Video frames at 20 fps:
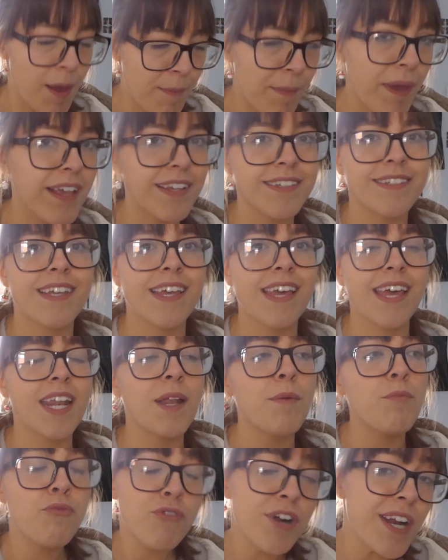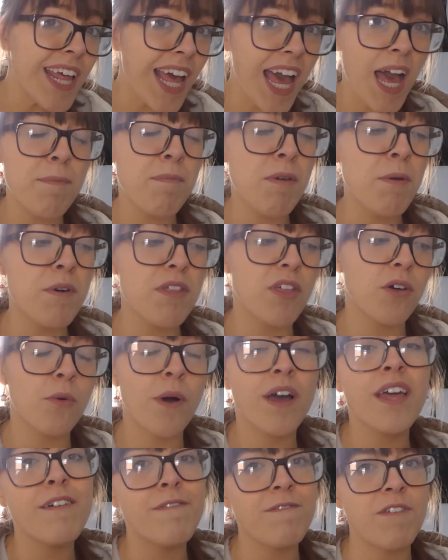amazing and I'm pretty happy with
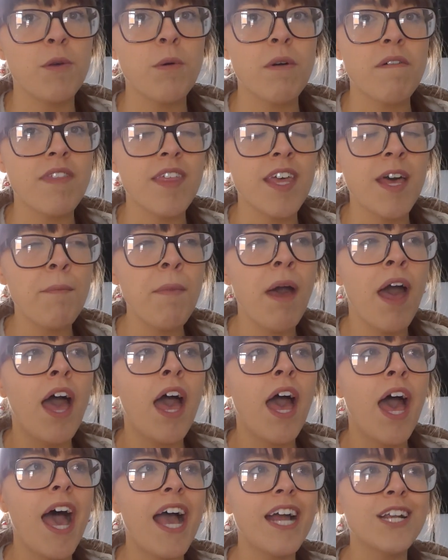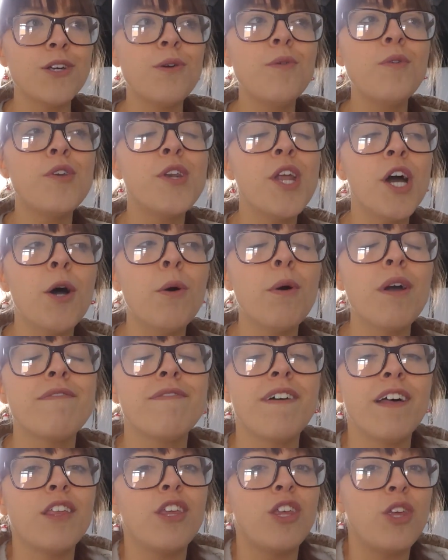quite a few of them. I don't know
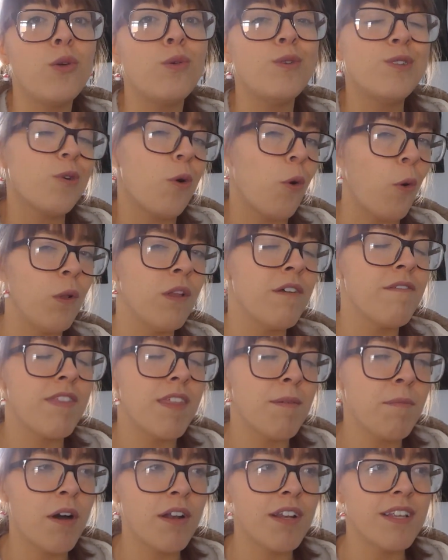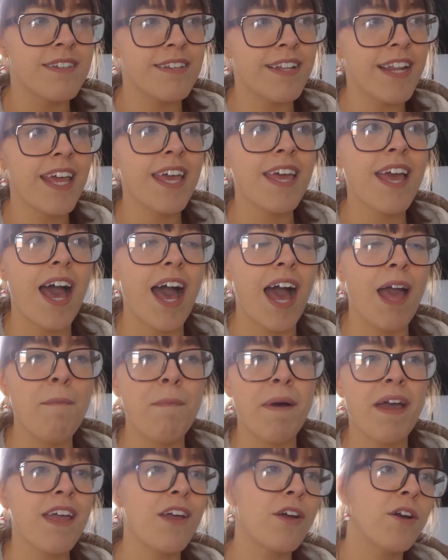if I'll use all of them, honestly. I
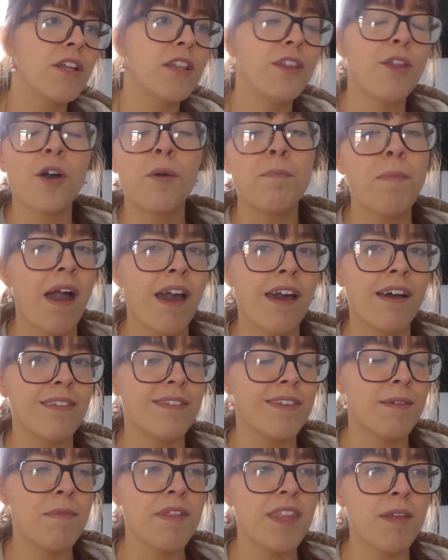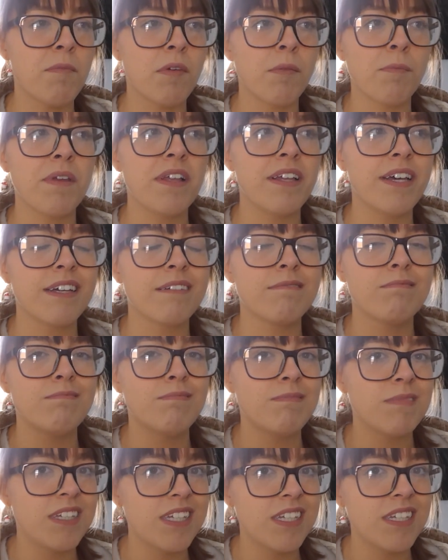might look back at some of them and be like,
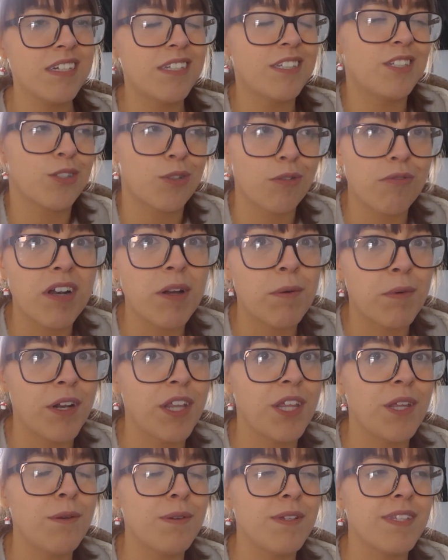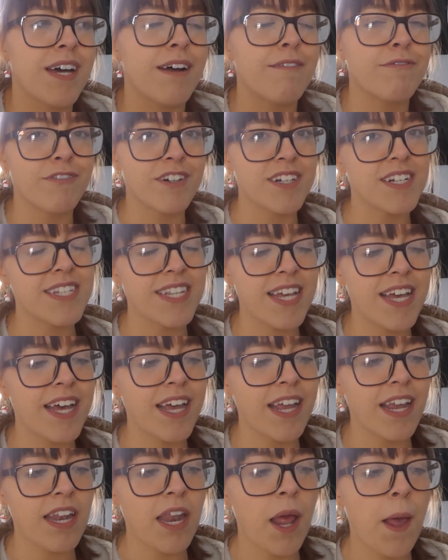meh, don't really want to use that for a
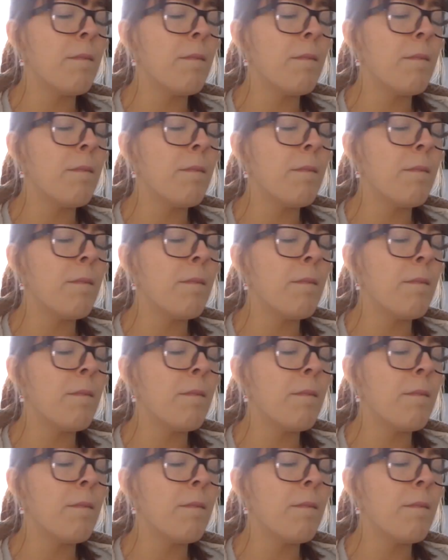design.